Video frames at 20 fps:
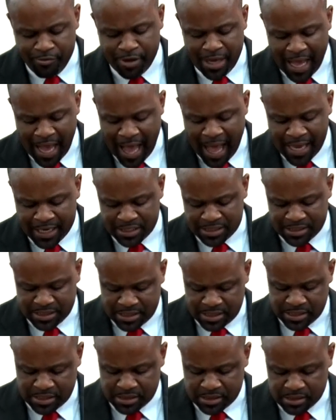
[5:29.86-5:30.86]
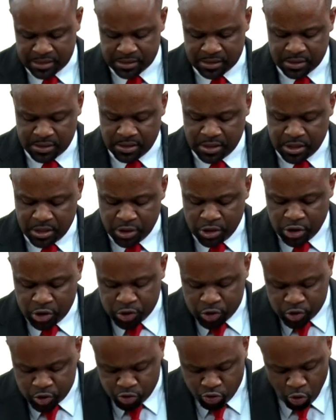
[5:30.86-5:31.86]
heart disease,
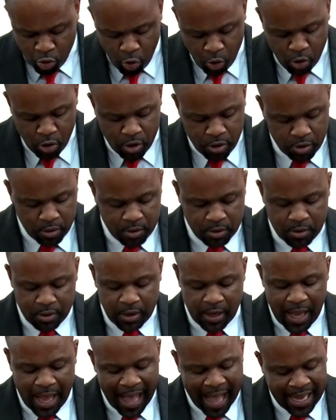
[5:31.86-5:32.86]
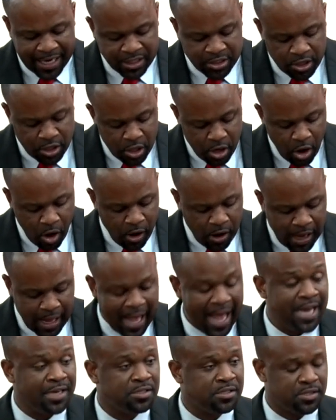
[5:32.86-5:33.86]
stroke, and lung
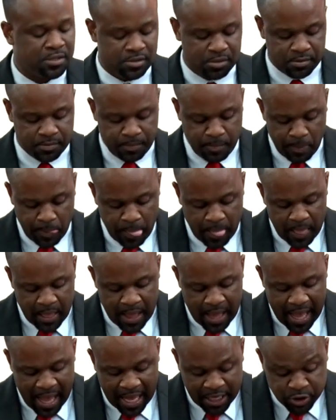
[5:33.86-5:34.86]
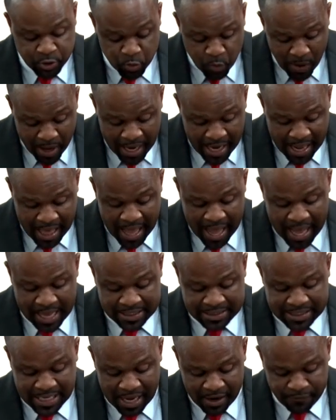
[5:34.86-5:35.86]
cancer, as well
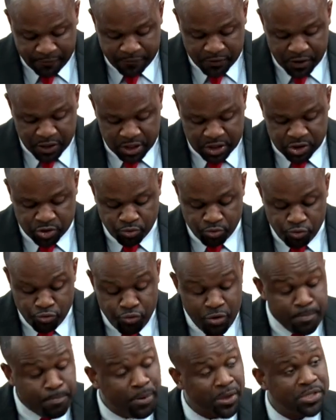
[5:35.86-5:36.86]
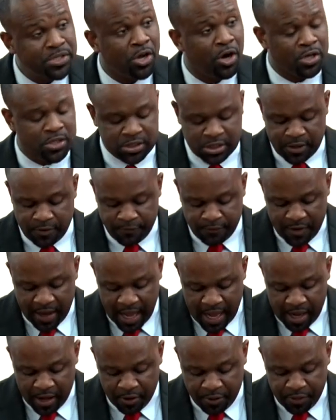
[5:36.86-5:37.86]
as adverse reproductive
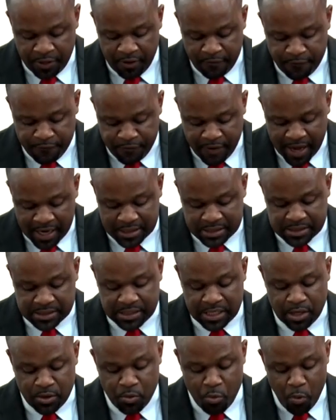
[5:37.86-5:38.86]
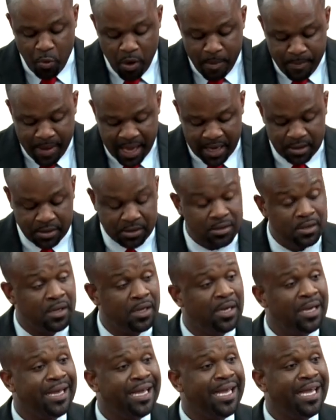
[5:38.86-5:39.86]
health effects in women,
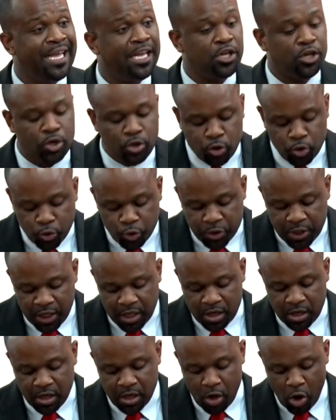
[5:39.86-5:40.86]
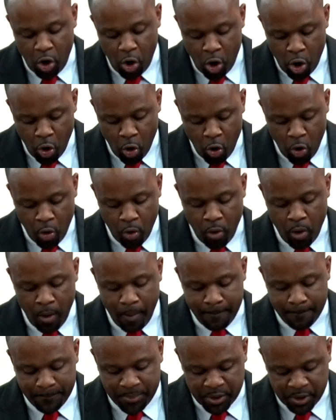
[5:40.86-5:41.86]
including low
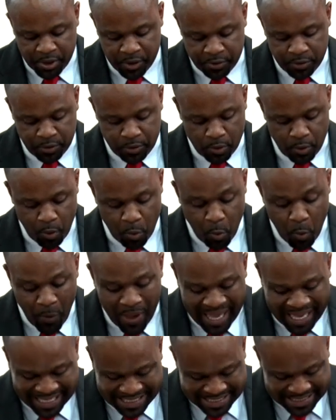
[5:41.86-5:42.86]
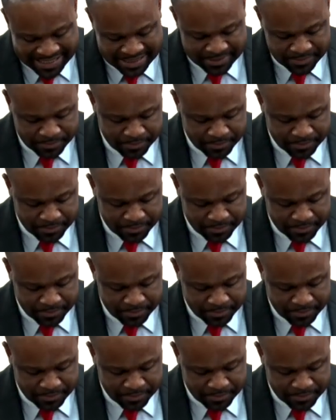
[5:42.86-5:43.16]
birth weight.